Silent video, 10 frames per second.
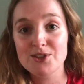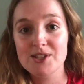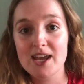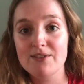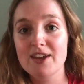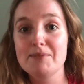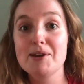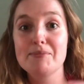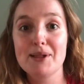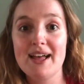save can be
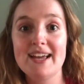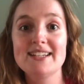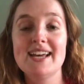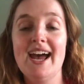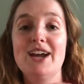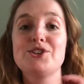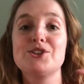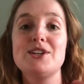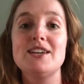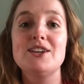applied to
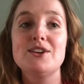actually